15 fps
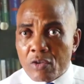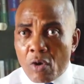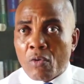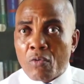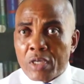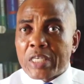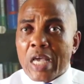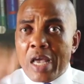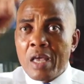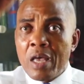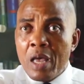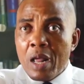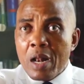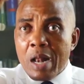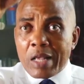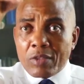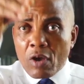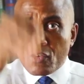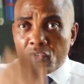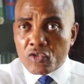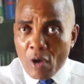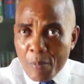No, we say, let
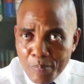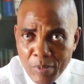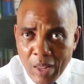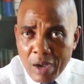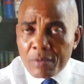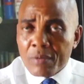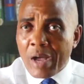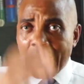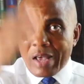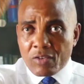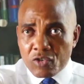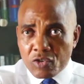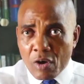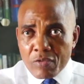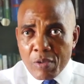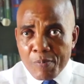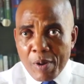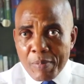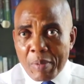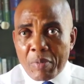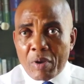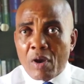us stop now and solve the
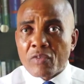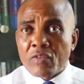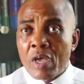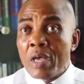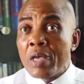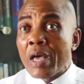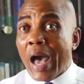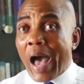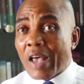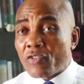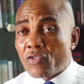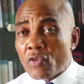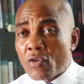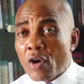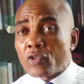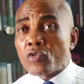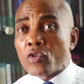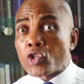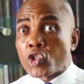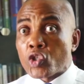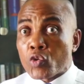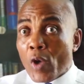problem, because as you go
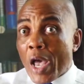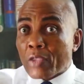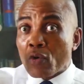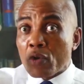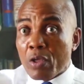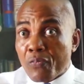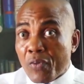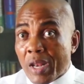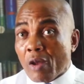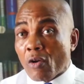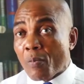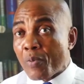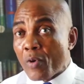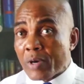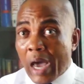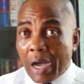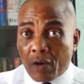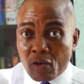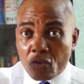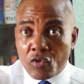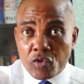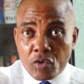to swear to defend and uphold that
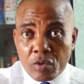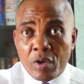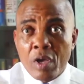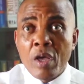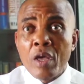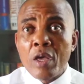constitution,